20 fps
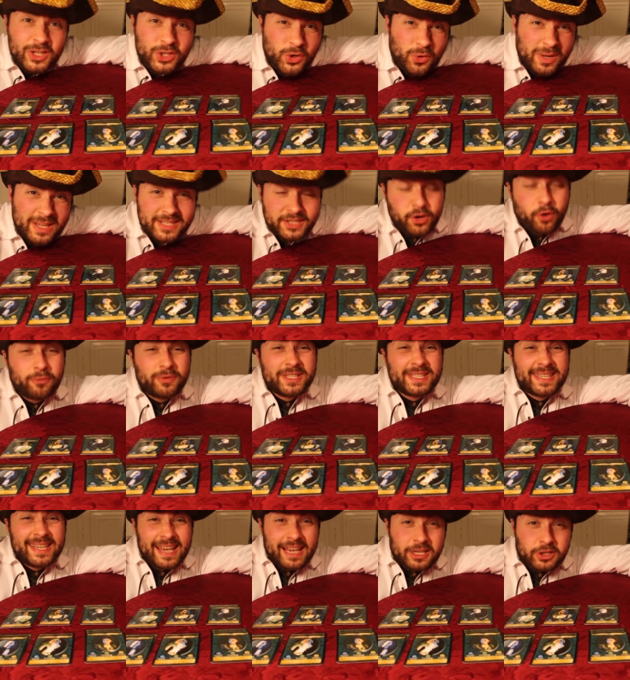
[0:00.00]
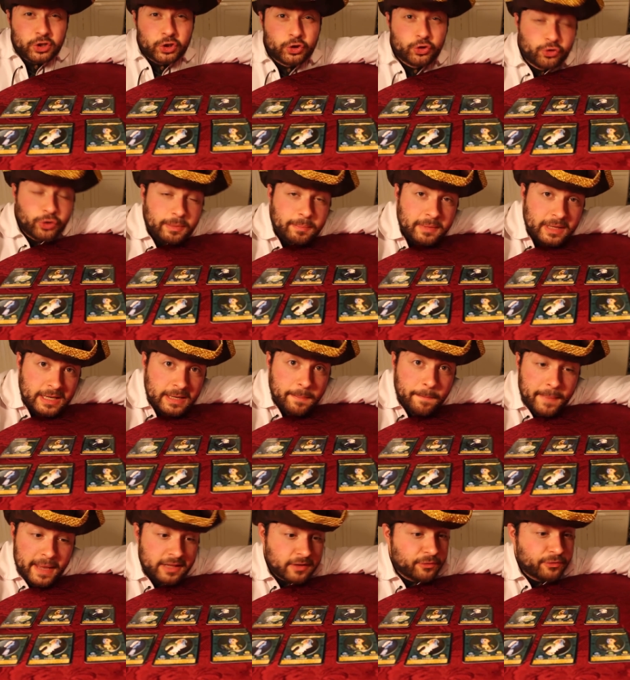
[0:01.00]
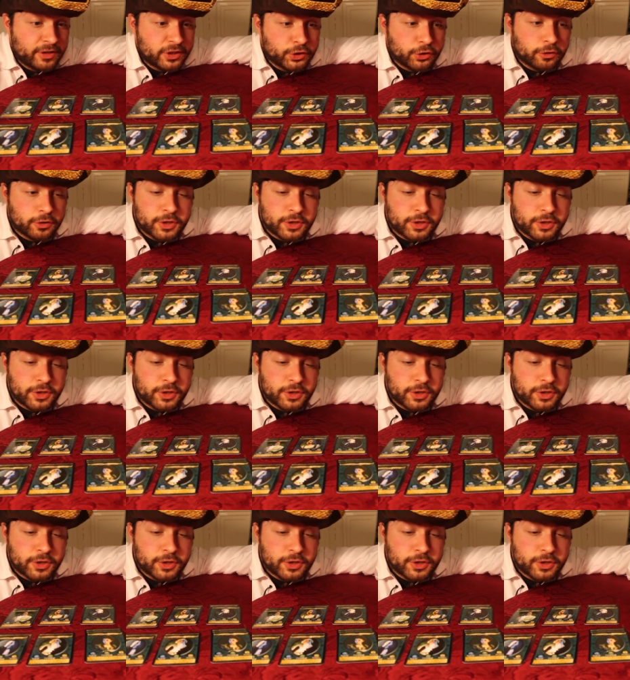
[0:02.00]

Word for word: So it's obviously extremely beneficial